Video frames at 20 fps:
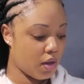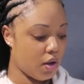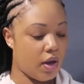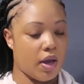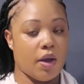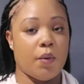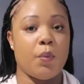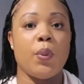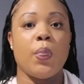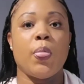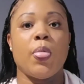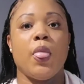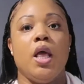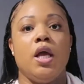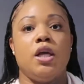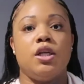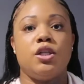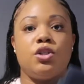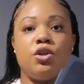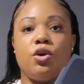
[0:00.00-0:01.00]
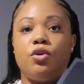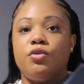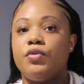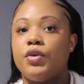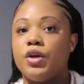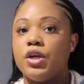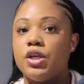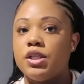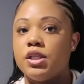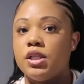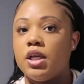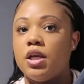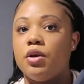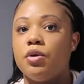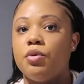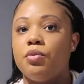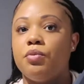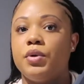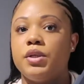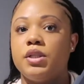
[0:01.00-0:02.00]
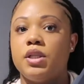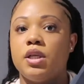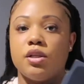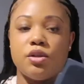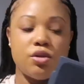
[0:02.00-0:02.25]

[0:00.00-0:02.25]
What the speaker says: Okay, so first thing was his